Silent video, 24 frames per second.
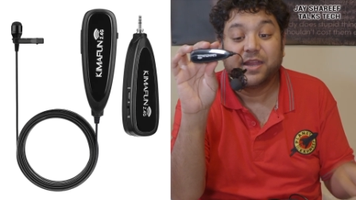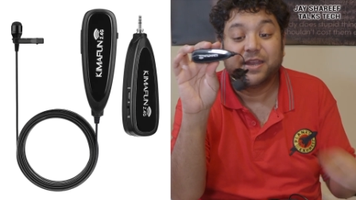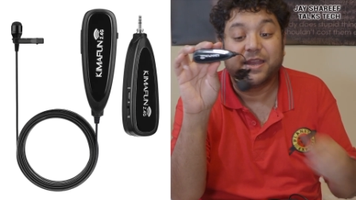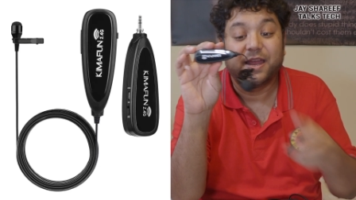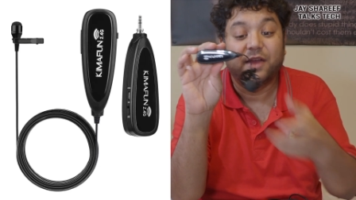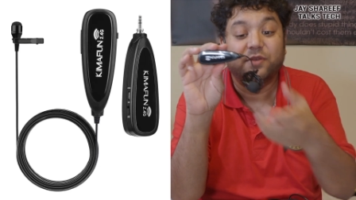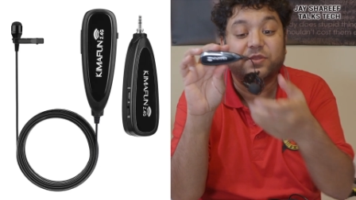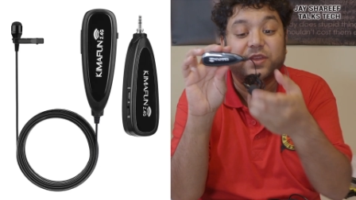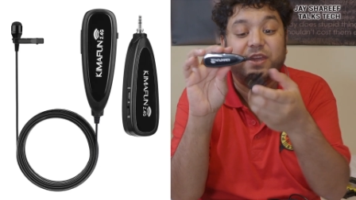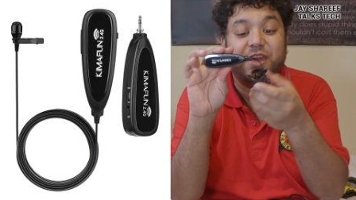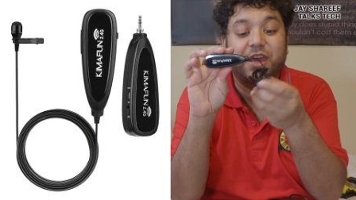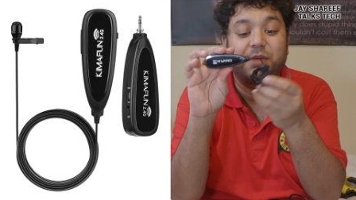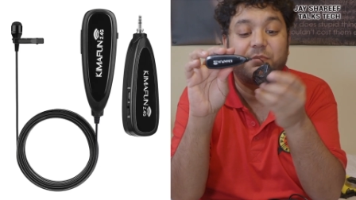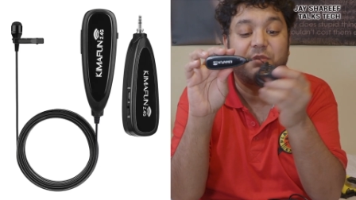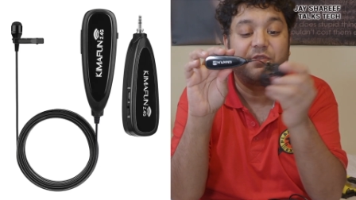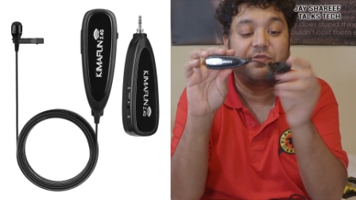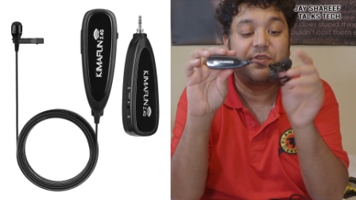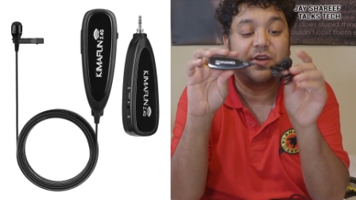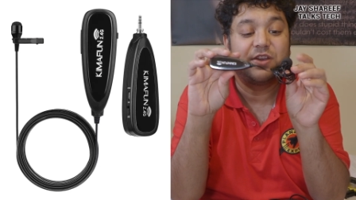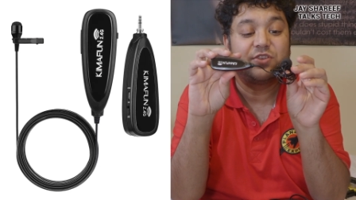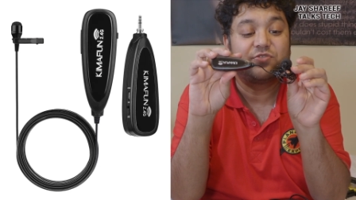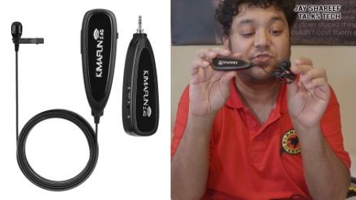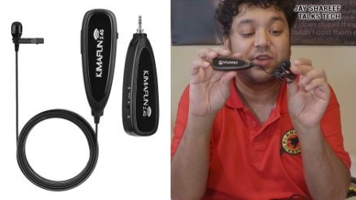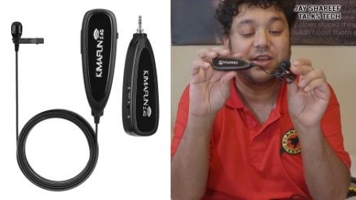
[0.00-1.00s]
Now, the
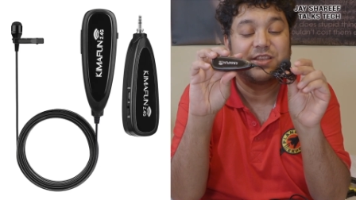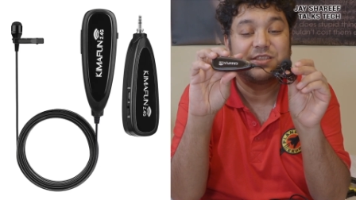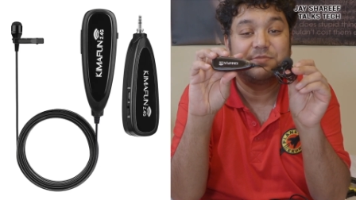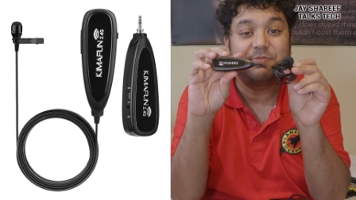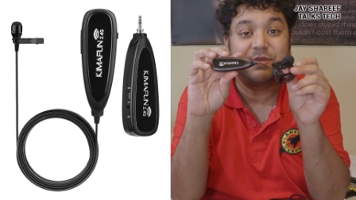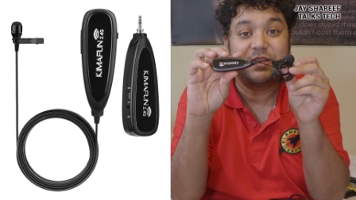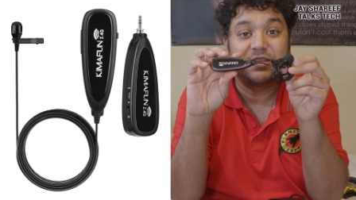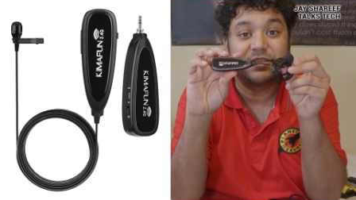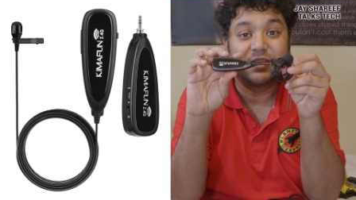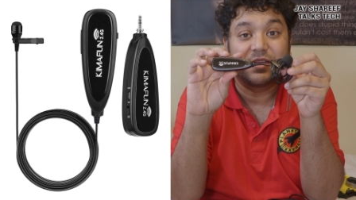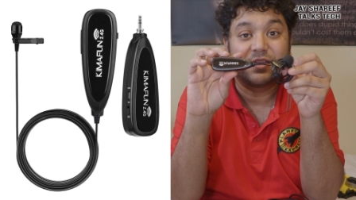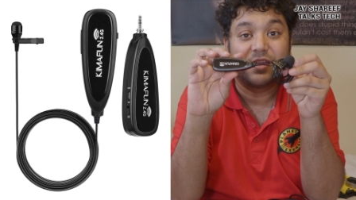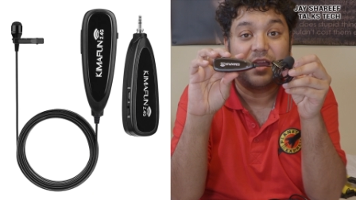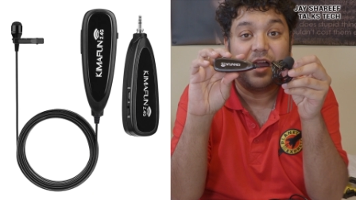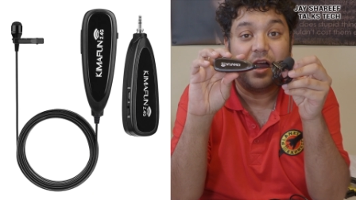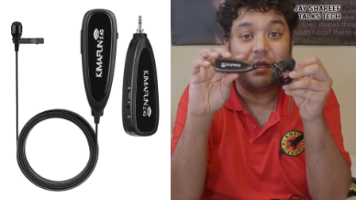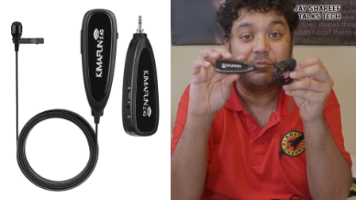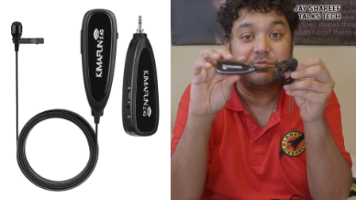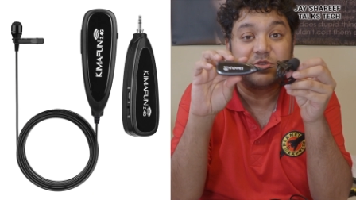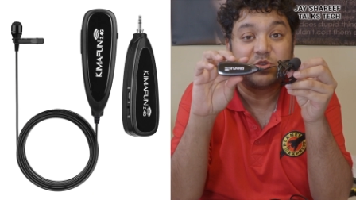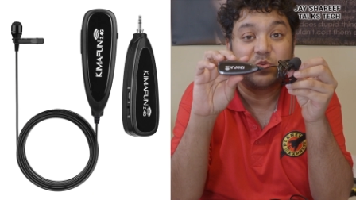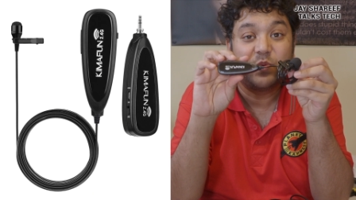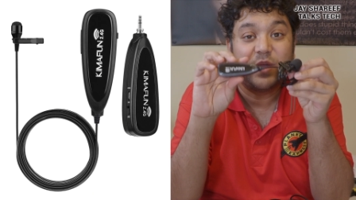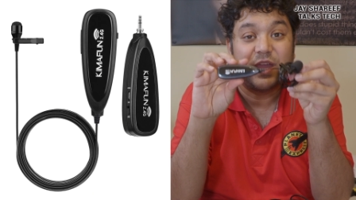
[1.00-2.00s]
Kimafun transmitter
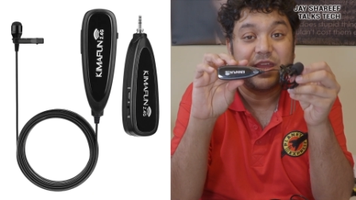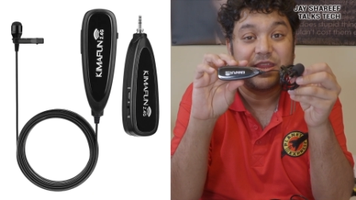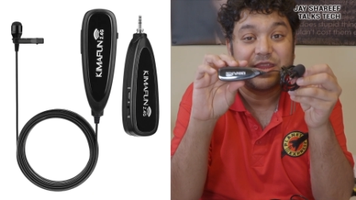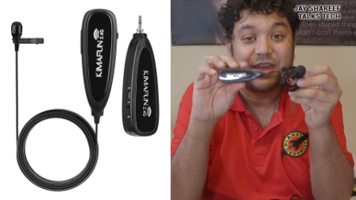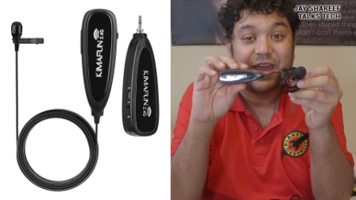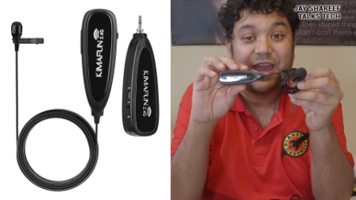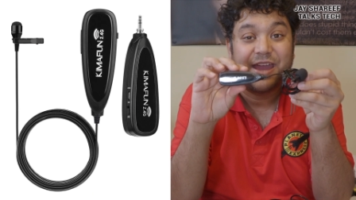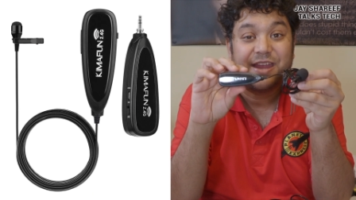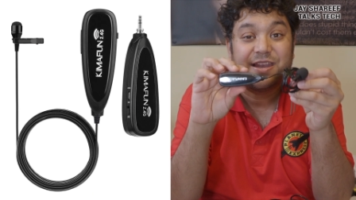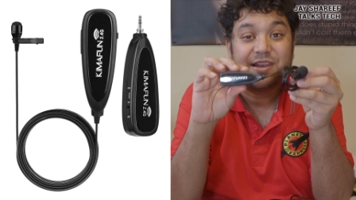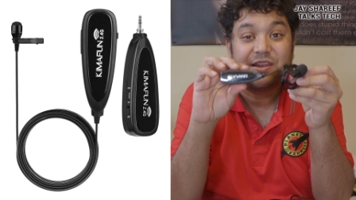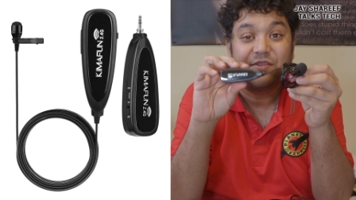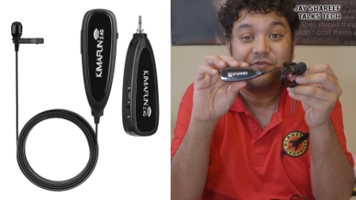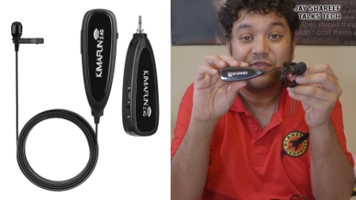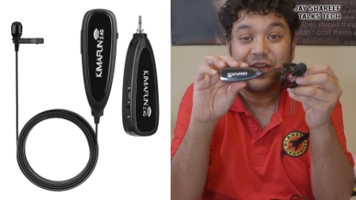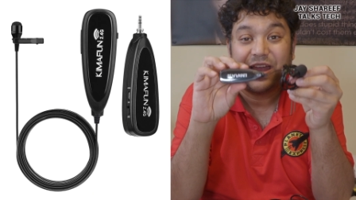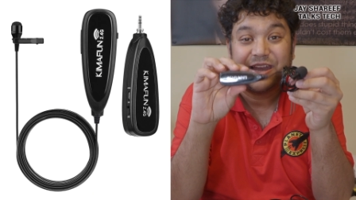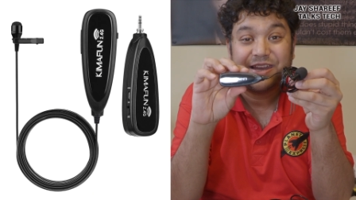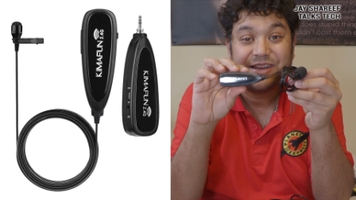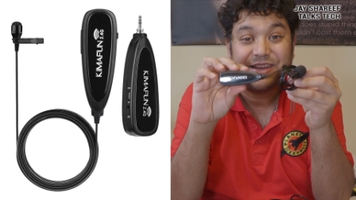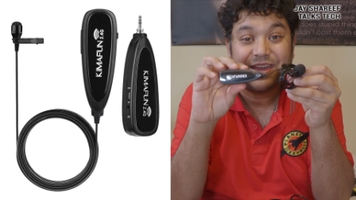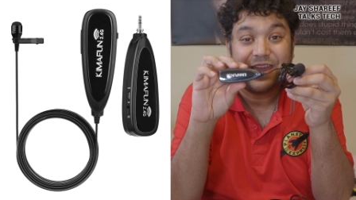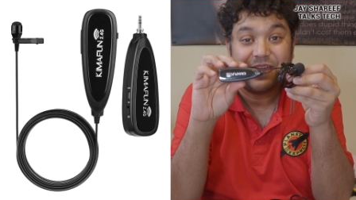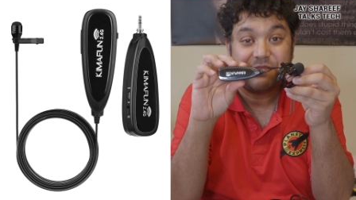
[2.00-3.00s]
comes with a
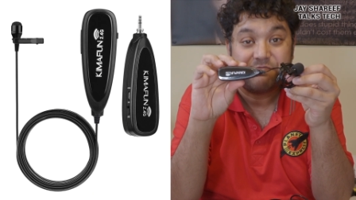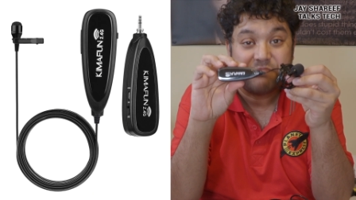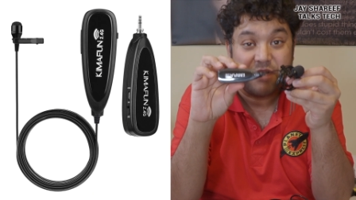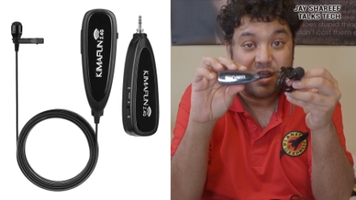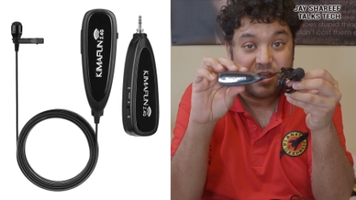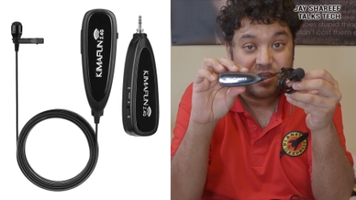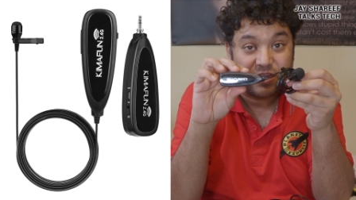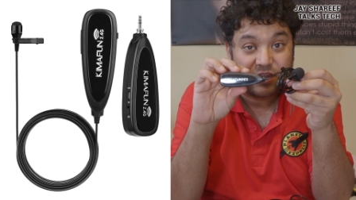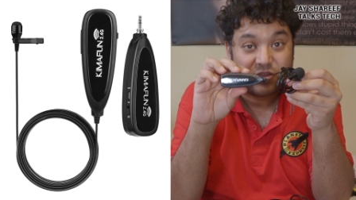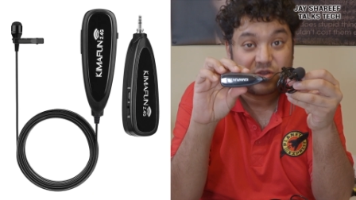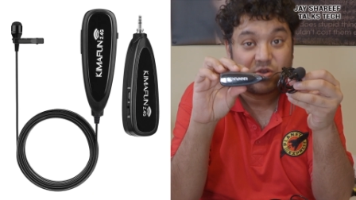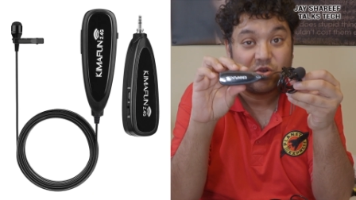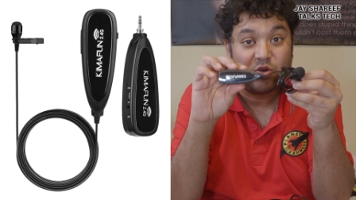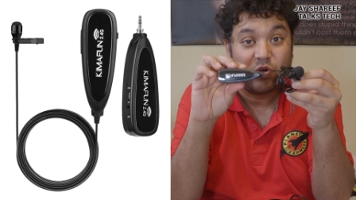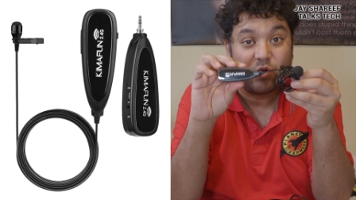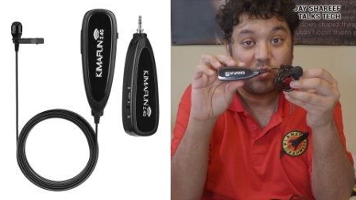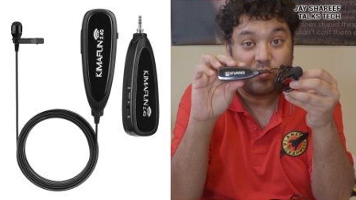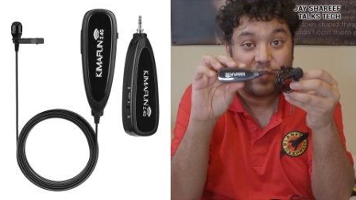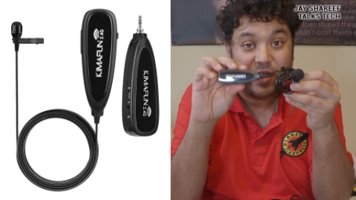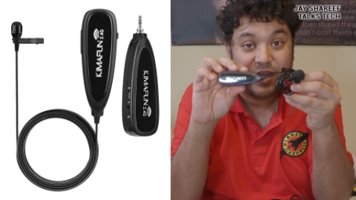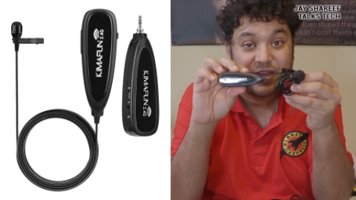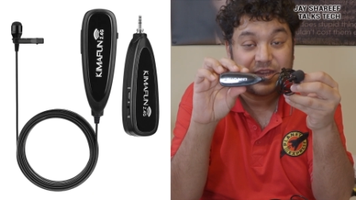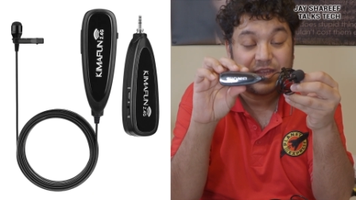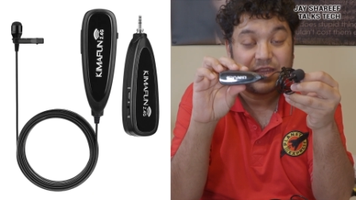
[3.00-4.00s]
lavalier mic
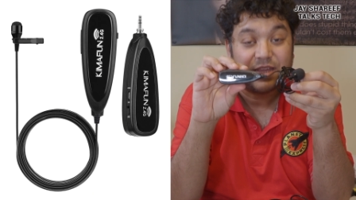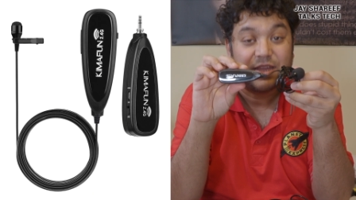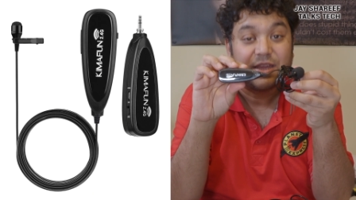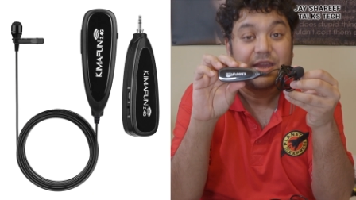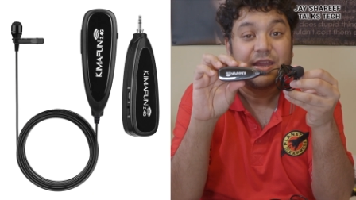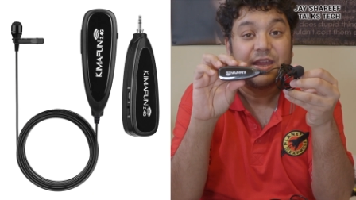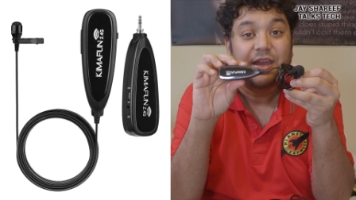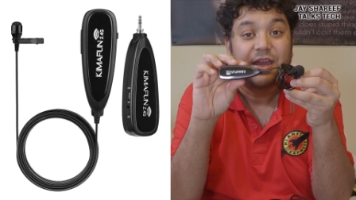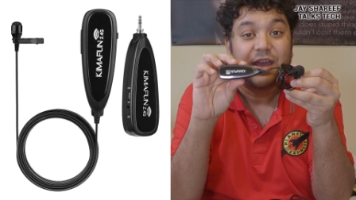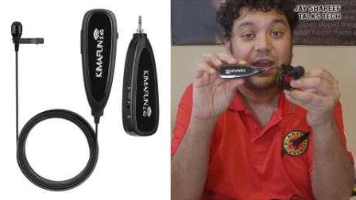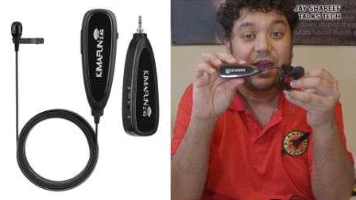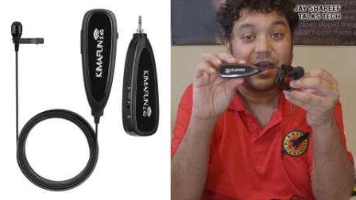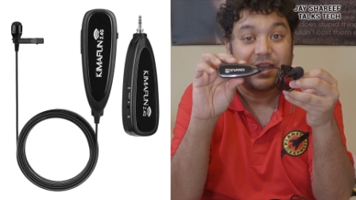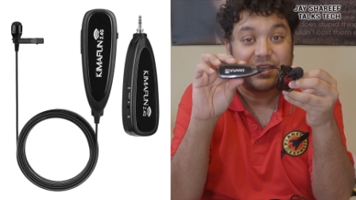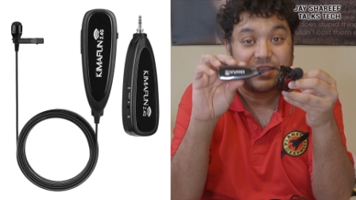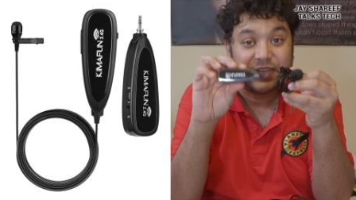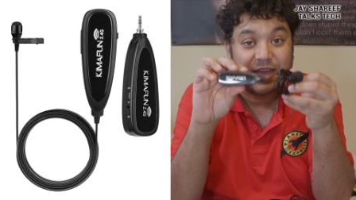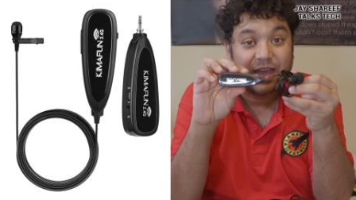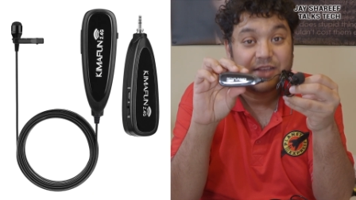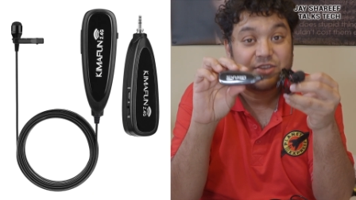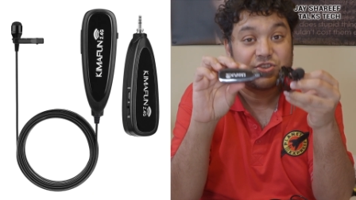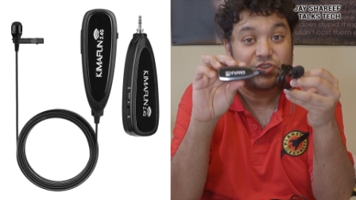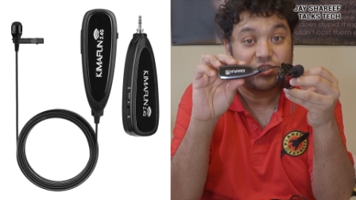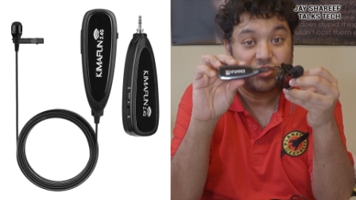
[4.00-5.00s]
already
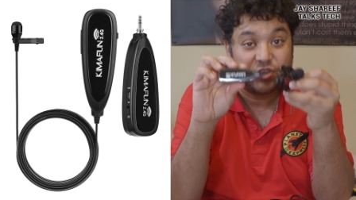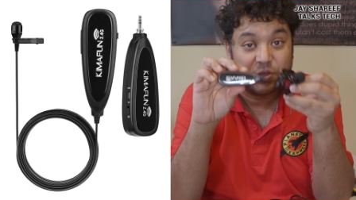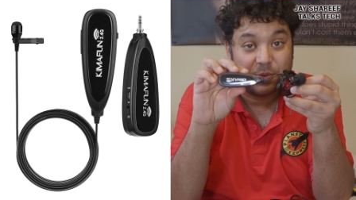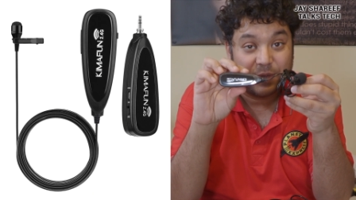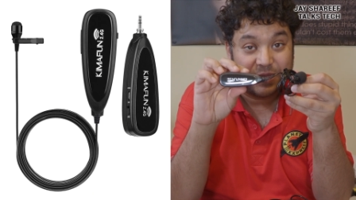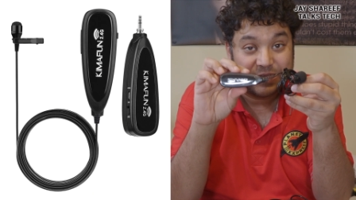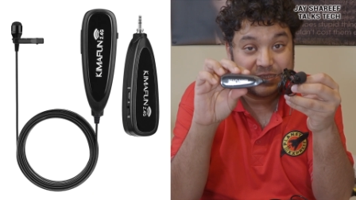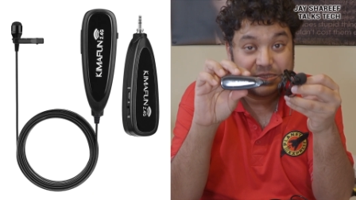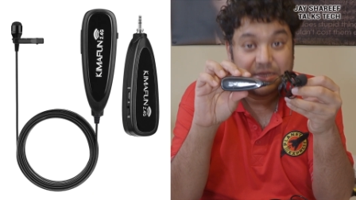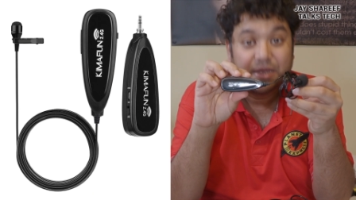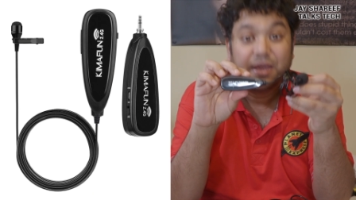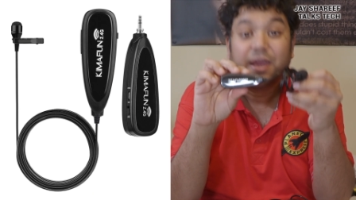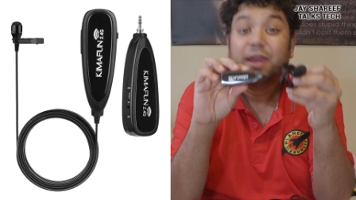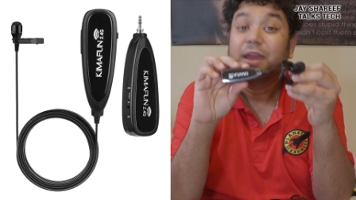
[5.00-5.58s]
attached to it.